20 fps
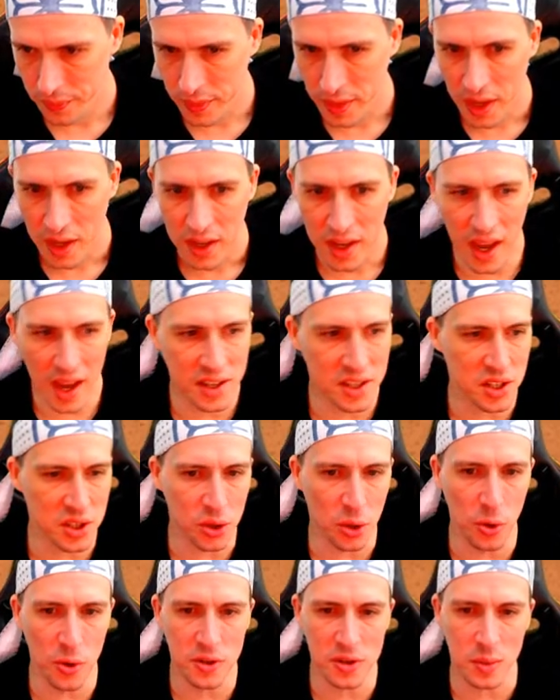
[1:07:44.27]
Yeah,
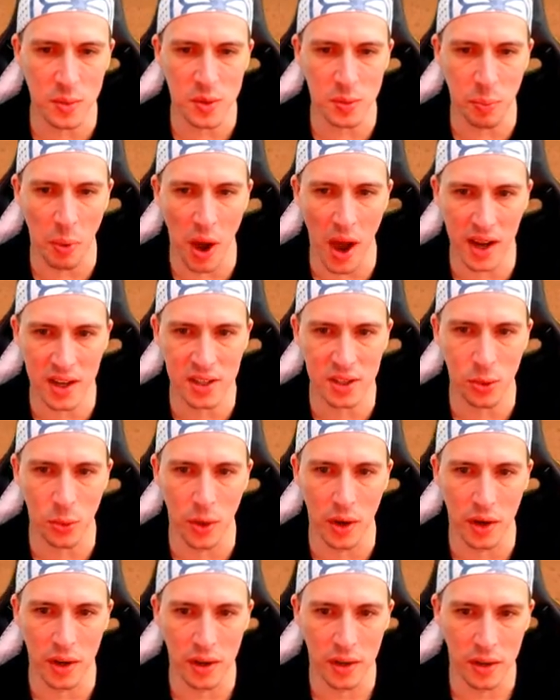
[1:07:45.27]
just glue some spikes to
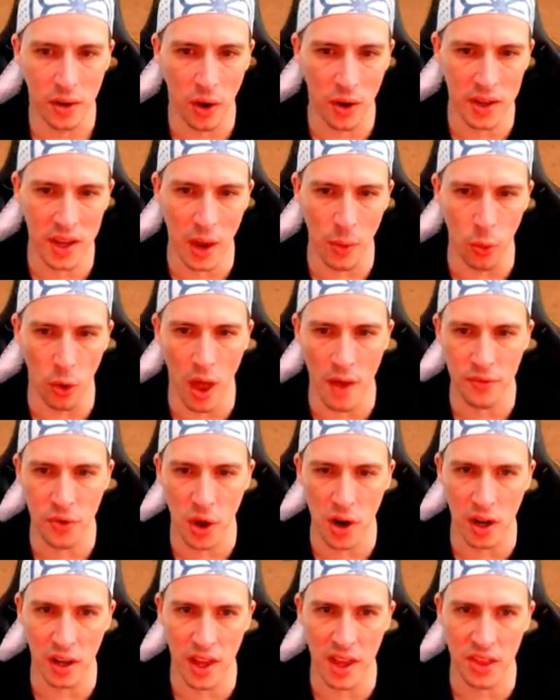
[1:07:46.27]
it. Oh yeah, well I've
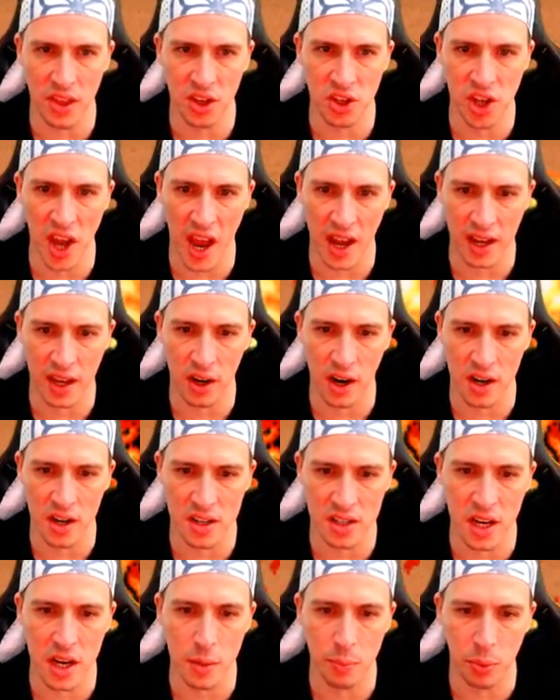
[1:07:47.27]
got a leather jacket. I
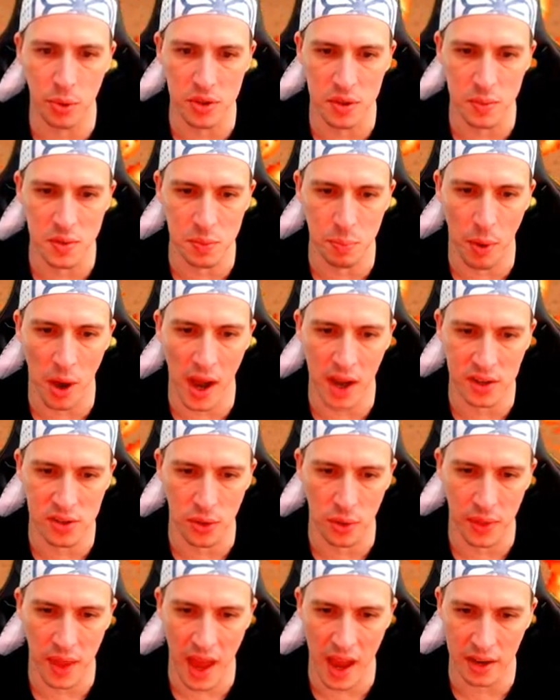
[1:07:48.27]
just need to put some spikes
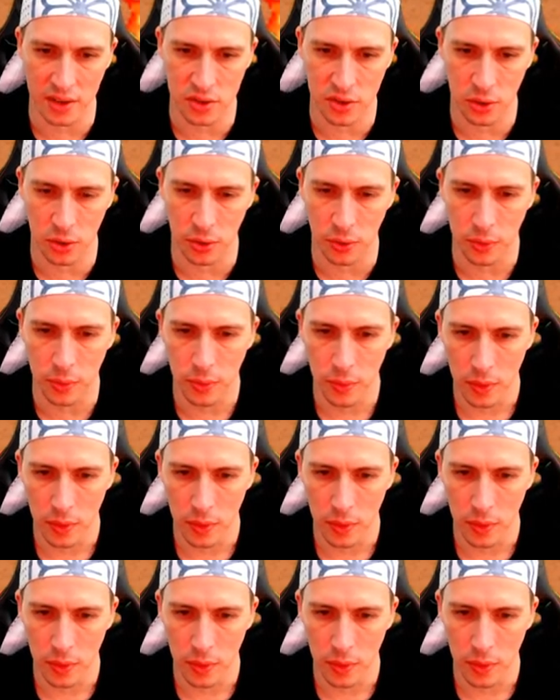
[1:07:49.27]
on that too.